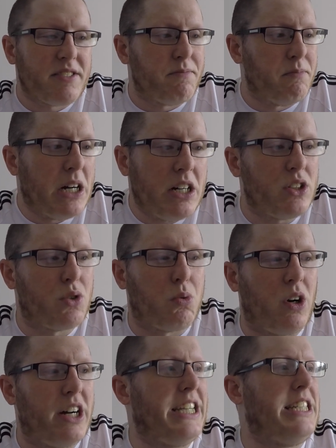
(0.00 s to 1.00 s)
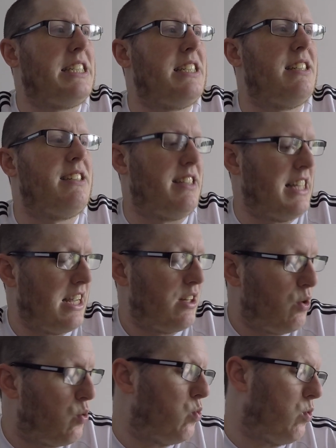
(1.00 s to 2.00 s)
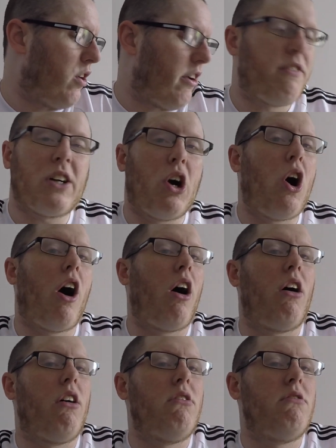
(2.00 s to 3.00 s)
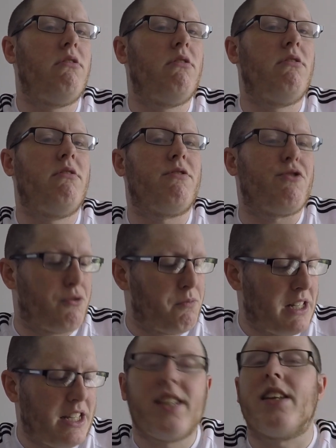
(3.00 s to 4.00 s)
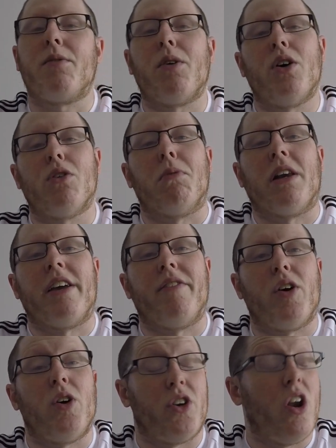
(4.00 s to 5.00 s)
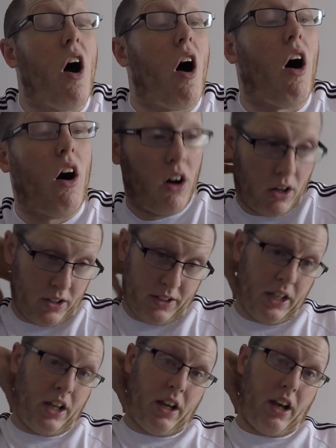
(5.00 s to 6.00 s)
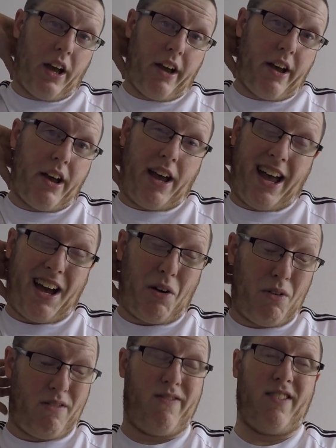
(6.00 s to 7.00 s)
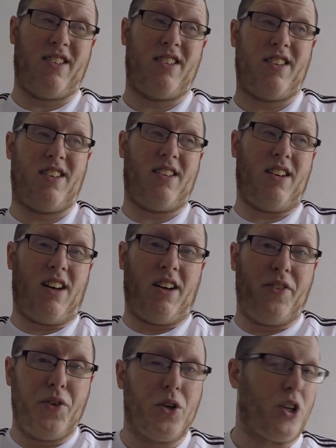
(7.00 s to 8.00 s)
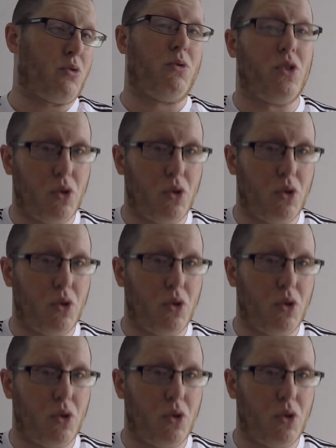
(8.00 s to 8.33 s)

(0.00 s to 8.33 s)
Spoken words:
merch-wise, that's all I've got from Disney World, believe it or not. However, I do just want to